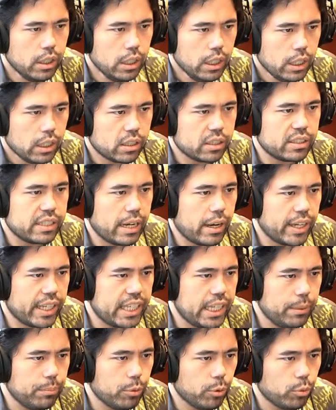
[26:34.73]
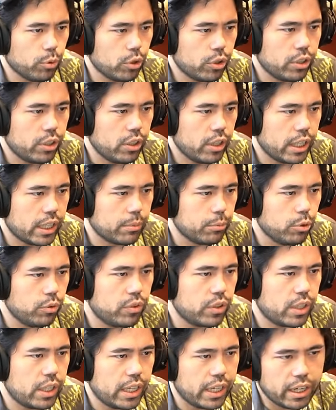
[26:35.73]
Because now I keep the rook here. I can move the
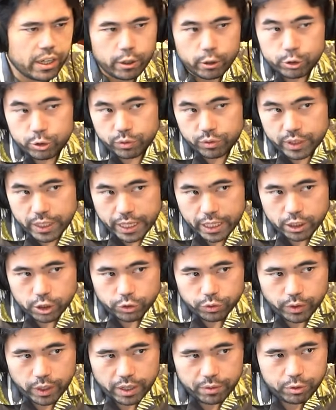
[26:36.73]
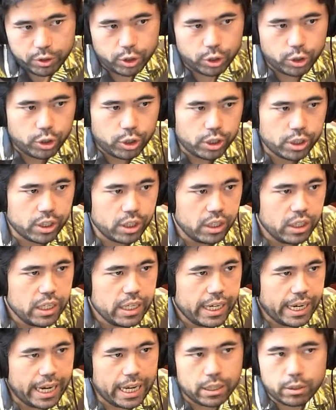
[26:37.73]
king. I also have knight h5 with the hook.
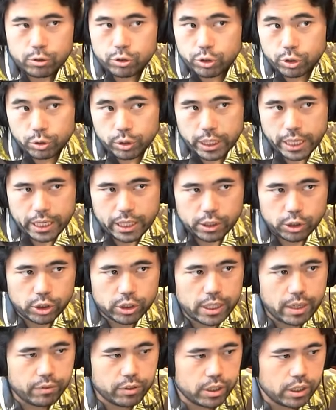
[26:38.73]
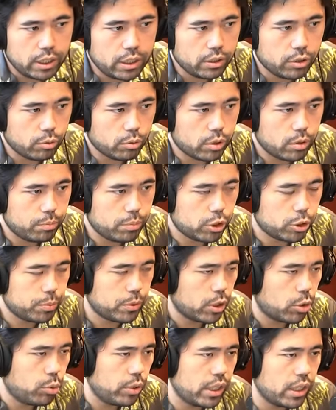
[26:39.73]
And there's no knight h7 either with the bishop and the
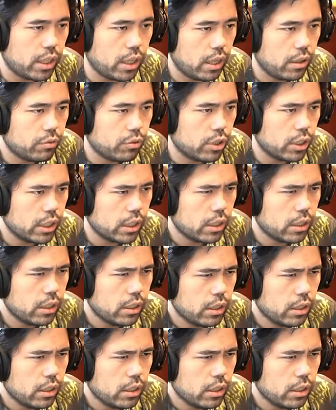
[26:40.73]
queen covering.